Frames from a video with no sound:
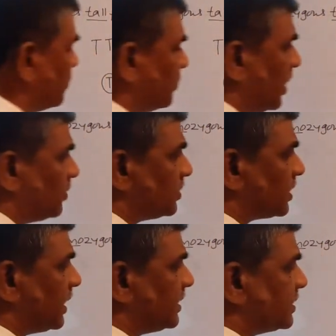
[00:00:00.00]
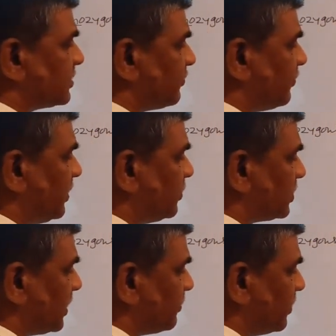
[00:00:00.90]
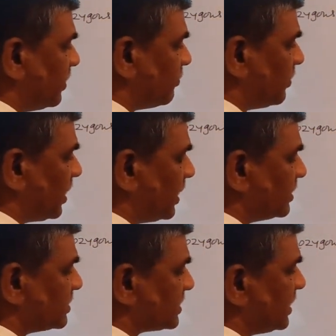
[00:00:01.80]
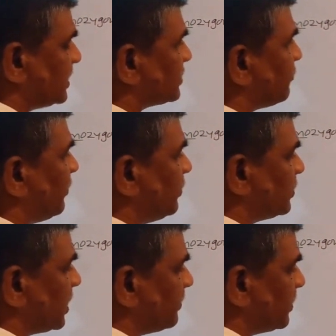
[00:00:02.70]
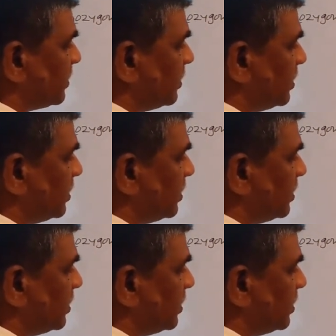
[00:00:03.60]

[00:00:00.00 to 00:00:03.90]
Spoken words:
we have to write it's a phenotype. We can say it's a phenotype.